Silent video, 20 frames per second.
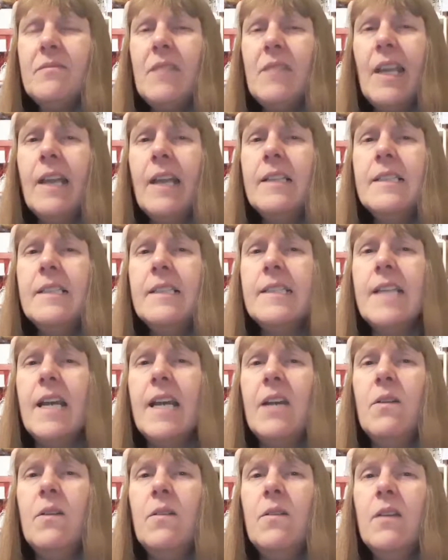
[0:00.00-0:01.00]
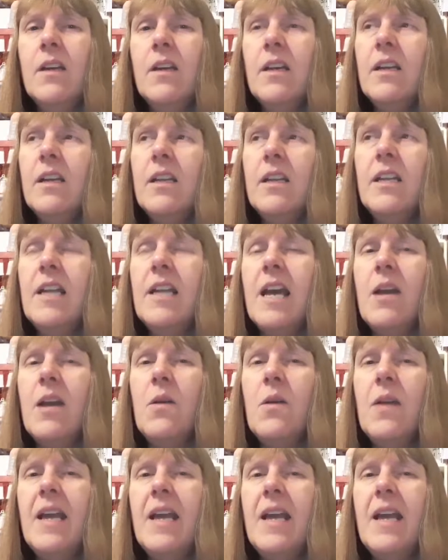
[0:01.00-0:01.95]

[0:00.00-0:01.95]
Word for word: And so, you know,